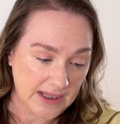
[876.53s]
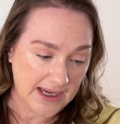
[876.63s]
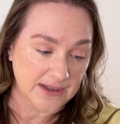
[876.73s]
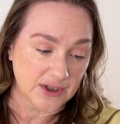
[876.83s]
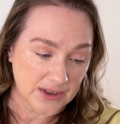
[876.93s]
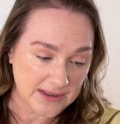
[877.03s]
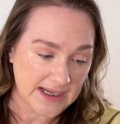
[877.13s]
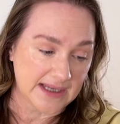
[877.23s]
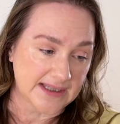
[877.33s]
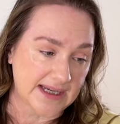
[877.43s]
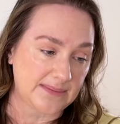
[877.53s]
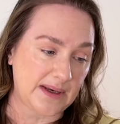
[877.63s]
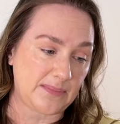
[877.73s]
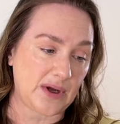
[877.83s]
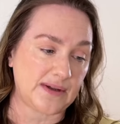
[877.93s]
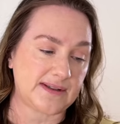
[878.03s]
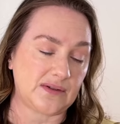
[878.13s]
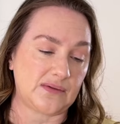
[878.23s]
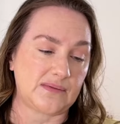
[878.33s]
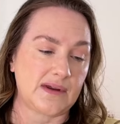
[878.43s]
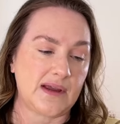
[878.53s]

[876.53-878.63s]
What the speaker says: ancient and deeply personal.